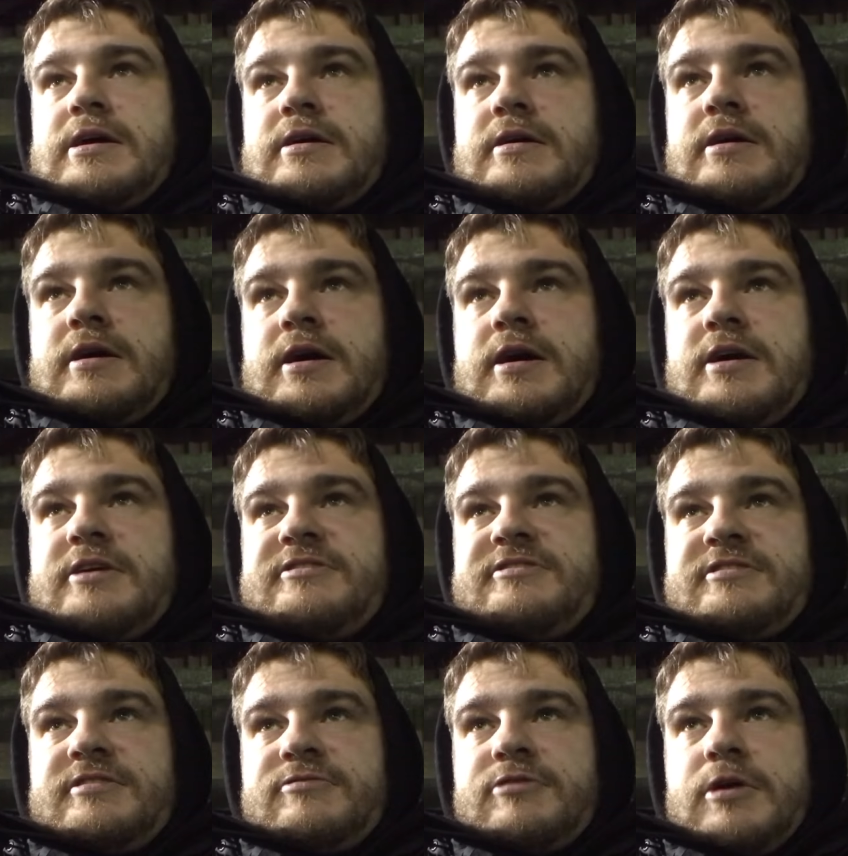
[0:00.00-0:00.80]

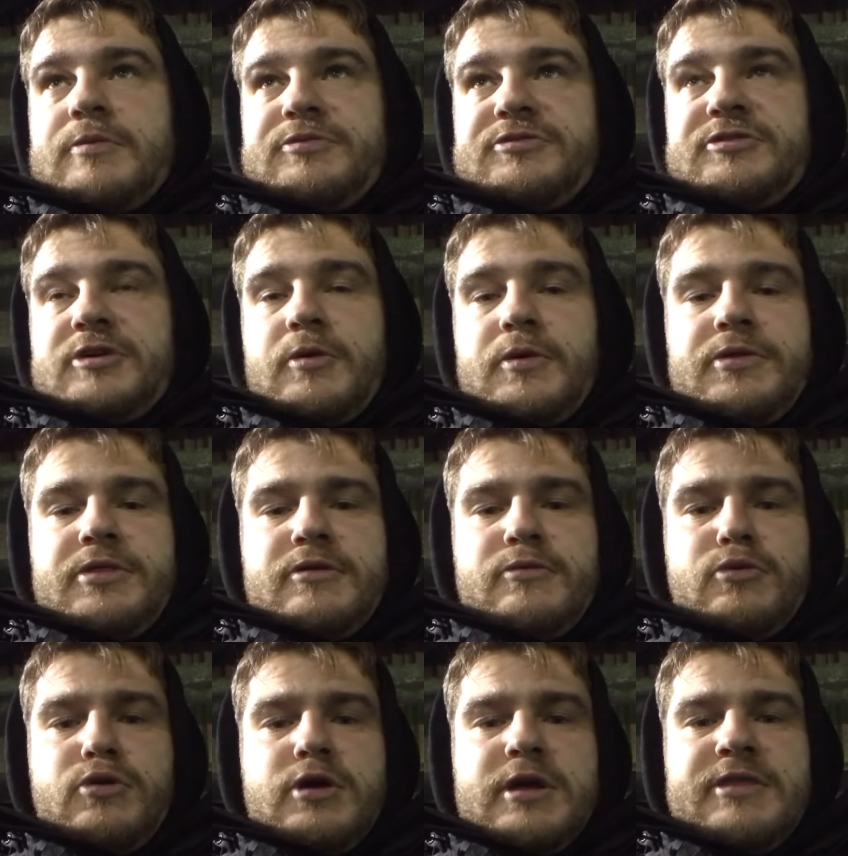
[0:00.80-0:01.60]
to rub salt
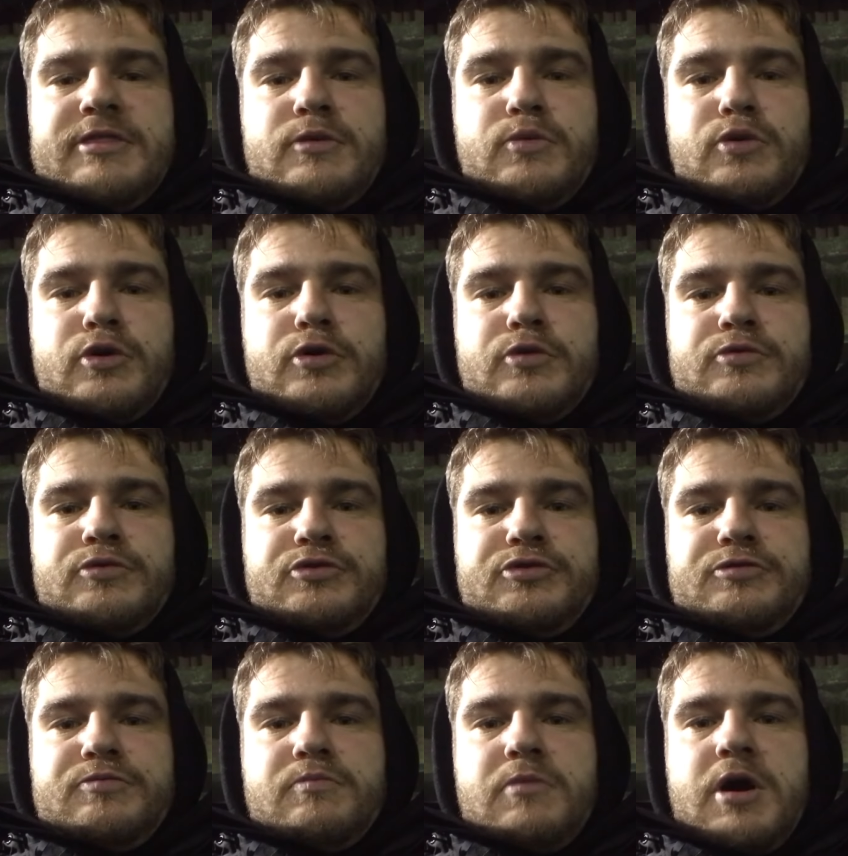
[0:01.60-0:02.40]
in the wounds,